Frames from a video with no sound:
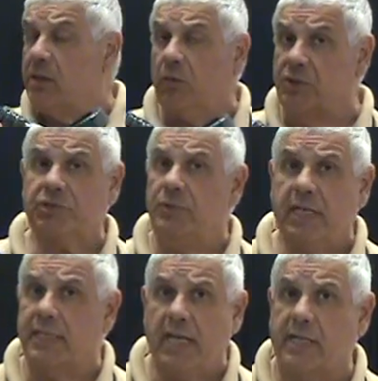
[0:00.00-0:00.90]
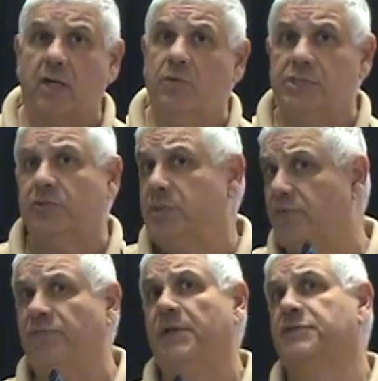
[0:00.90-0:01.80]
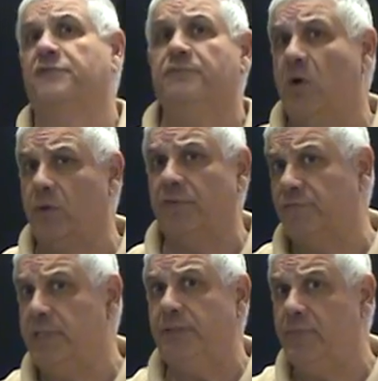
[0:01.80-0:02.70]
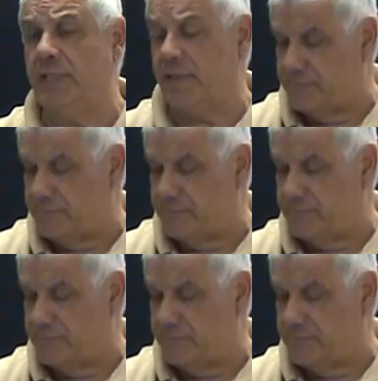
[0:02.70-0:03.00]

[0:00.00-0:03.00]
Also, he cannot go into a defensive mode if need be.